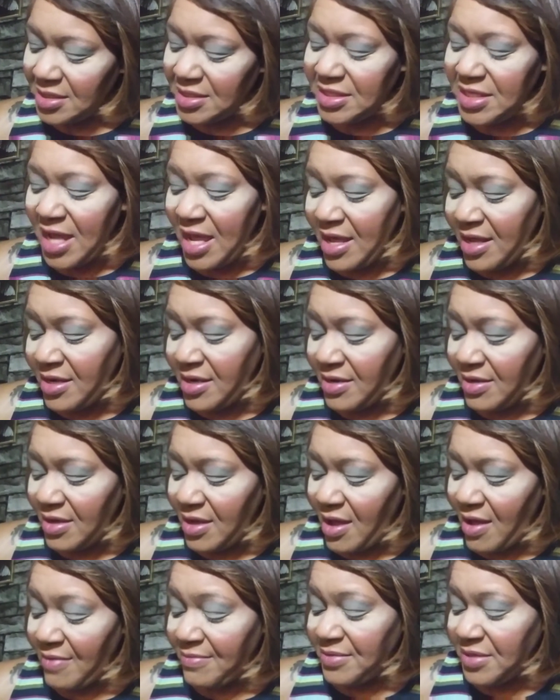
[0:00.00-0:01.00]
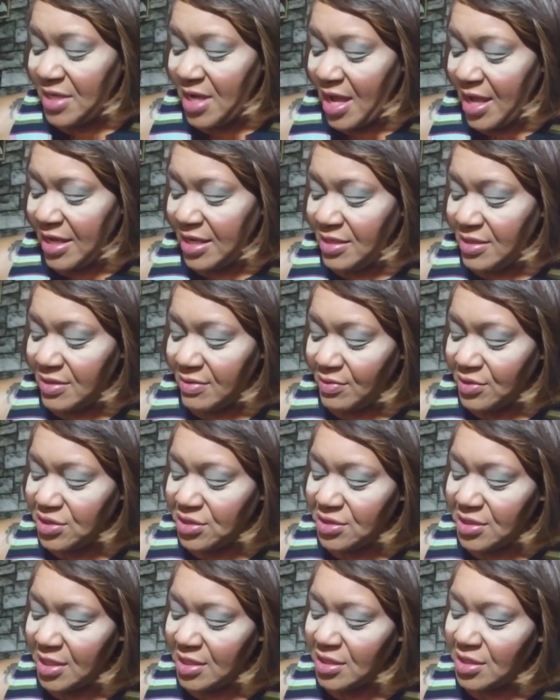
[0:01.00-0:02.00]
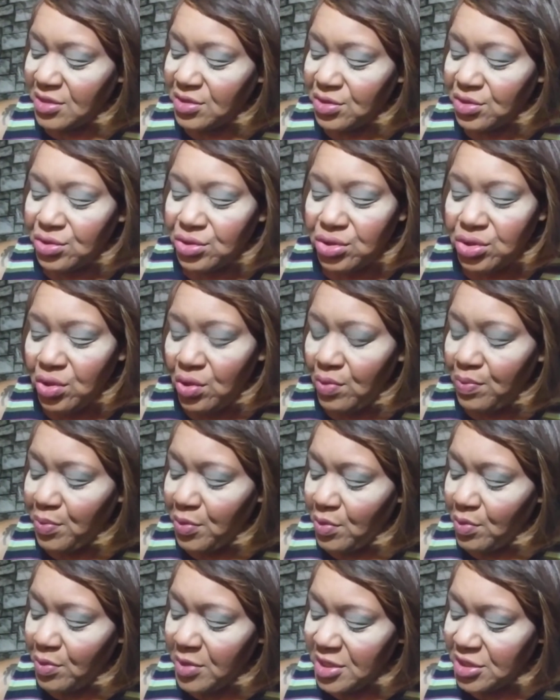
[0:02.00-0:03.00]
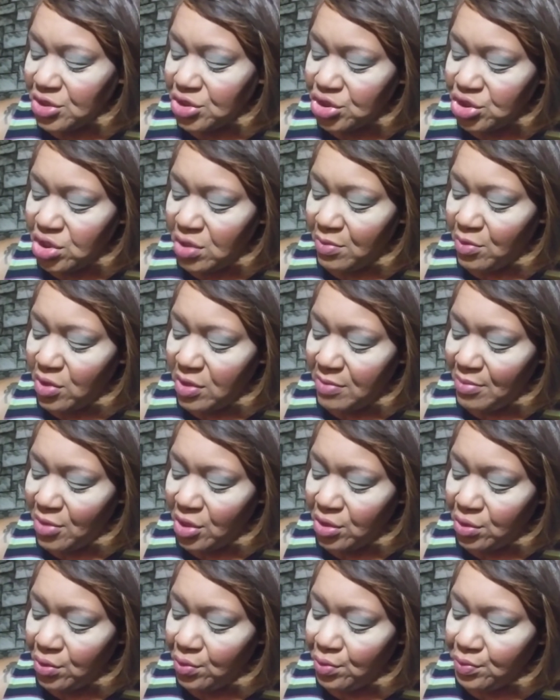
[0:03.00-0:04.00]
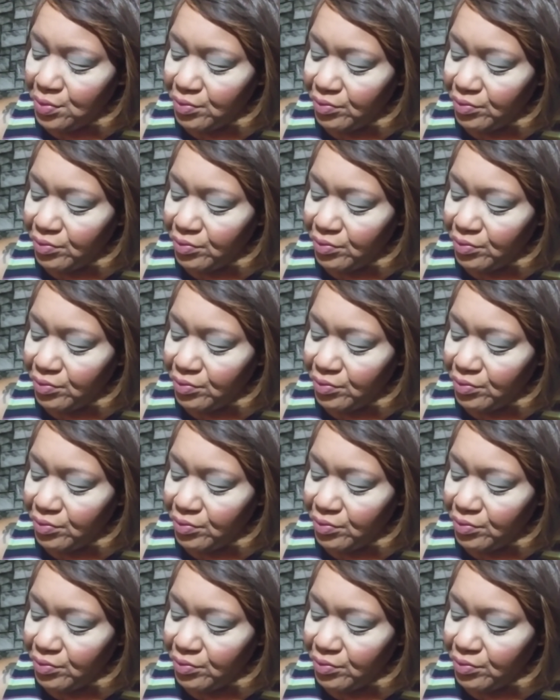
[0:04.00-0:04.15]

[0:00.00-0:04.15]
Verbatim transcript: Dead of Night, which is like the super rich shimmery blue.